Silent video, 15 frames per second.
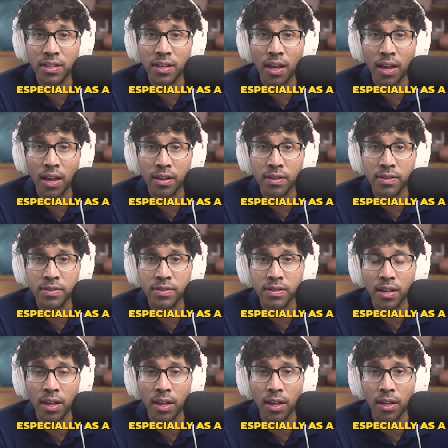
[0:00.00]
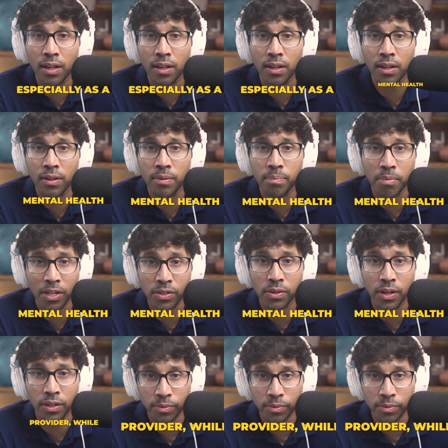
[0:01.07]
as a mental health